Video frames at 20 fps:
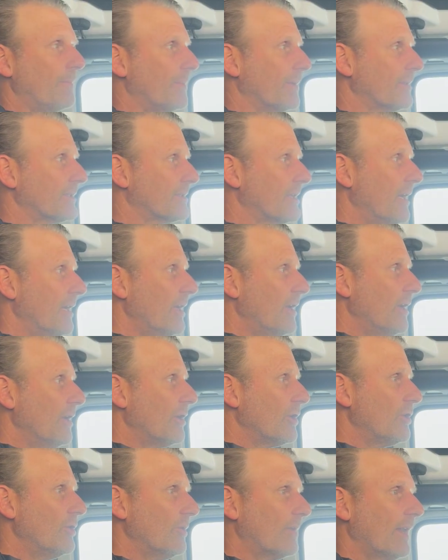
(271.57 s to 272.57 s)
is
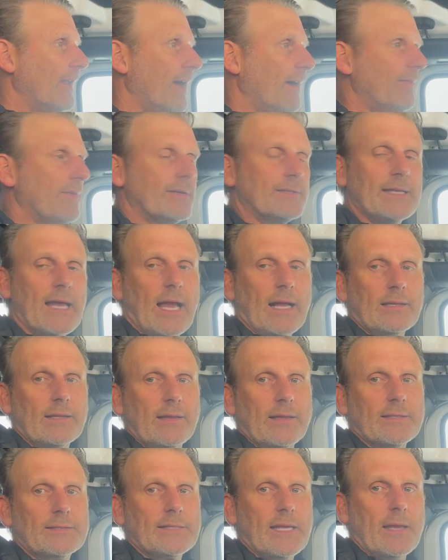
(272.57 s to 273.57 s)
you can have
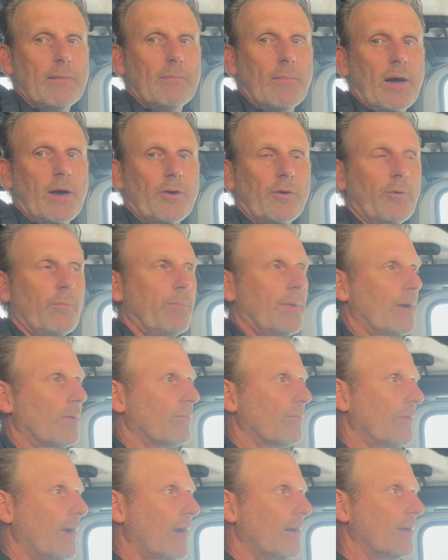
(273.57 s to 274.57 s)
exactly the same model, but
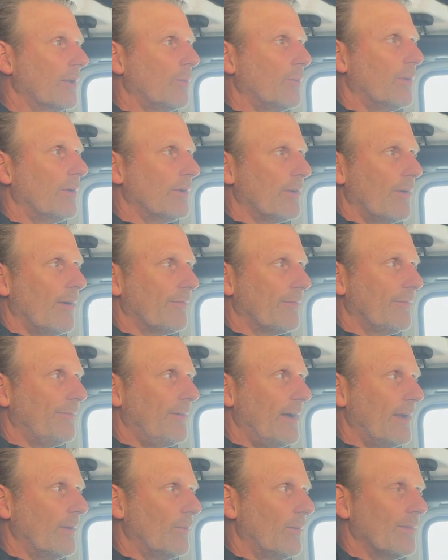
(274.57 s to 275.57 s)
rarely will you ever
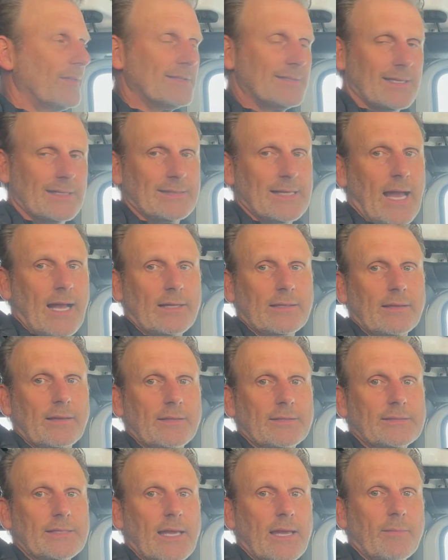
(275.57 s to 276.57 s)
find one that's exactly
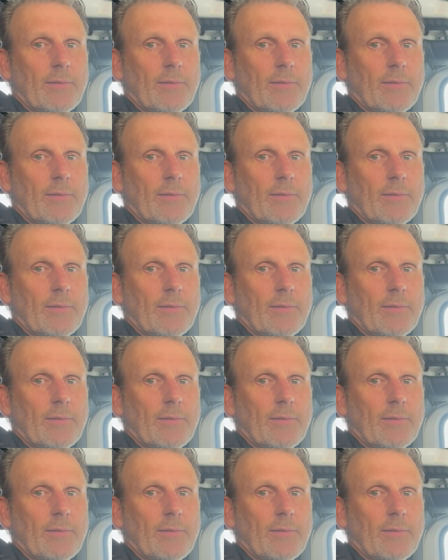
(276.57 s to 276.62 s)
the same.